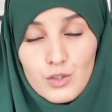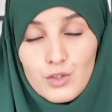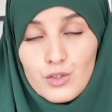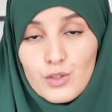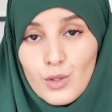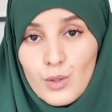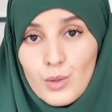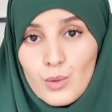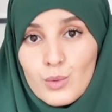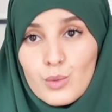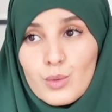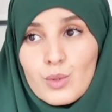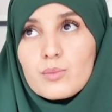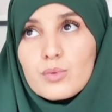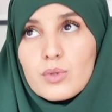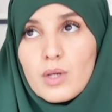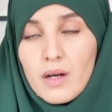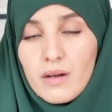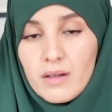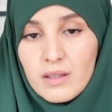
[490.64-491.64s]
So
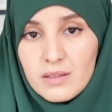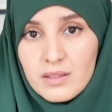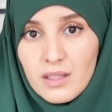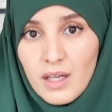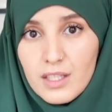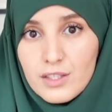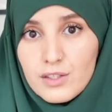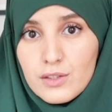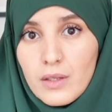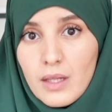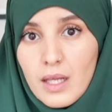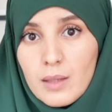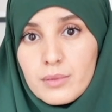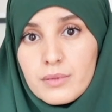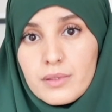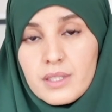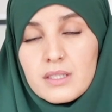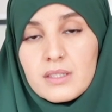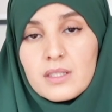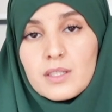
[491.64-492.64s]
prioritize
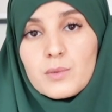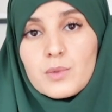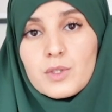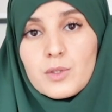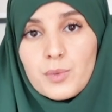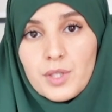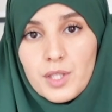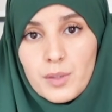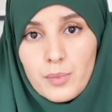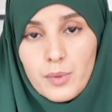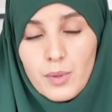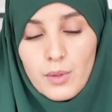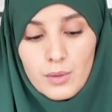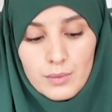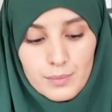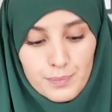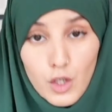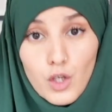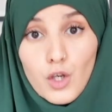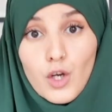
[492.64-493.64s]
collaborating with
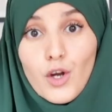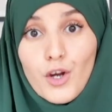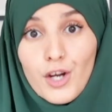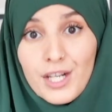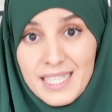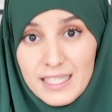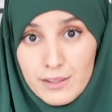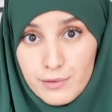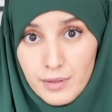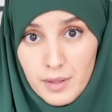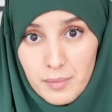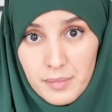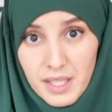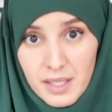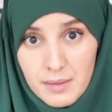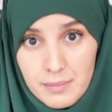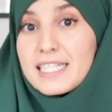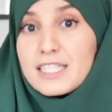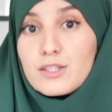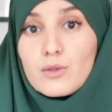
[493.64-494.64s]
people, learning from
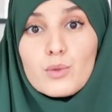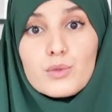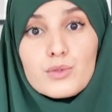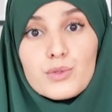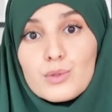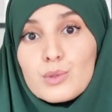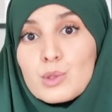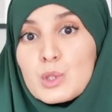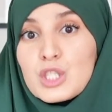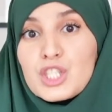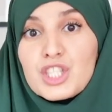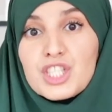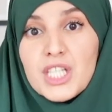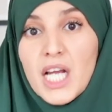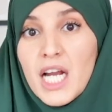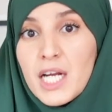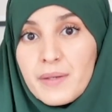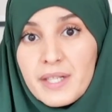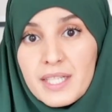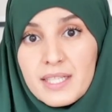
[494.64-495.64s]
them, and also
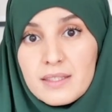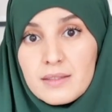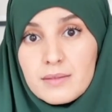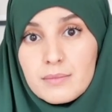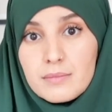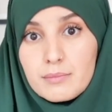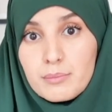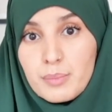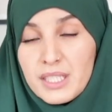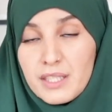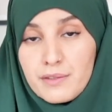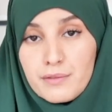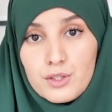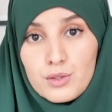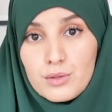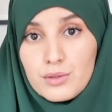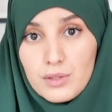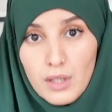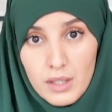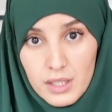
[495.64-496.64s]
sharing
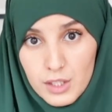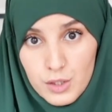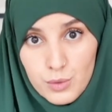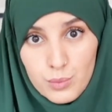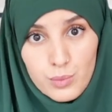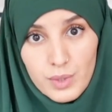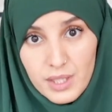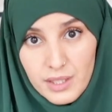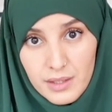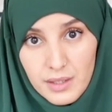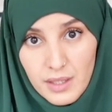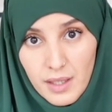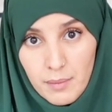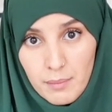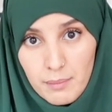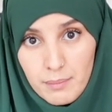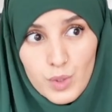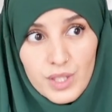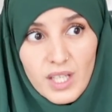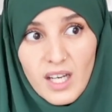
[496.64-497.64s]
beneficial knowledge with
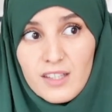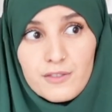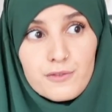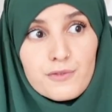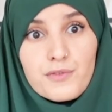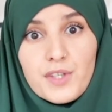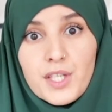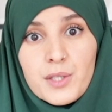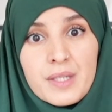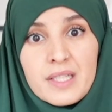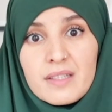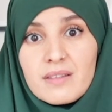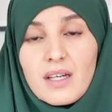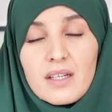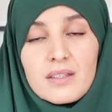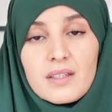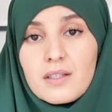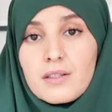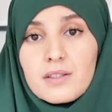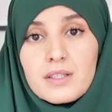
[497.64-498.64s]
them without fearing
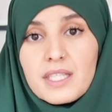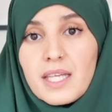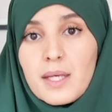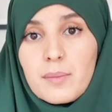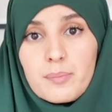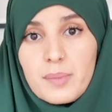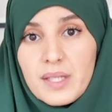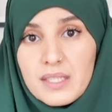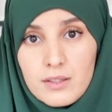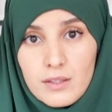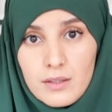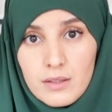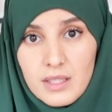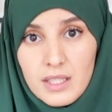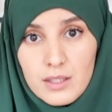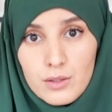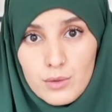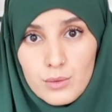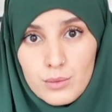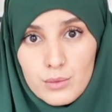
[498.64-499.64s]
that they're going to get better
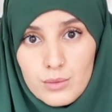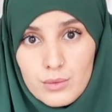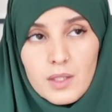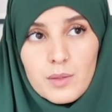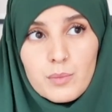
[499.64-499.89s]
than you.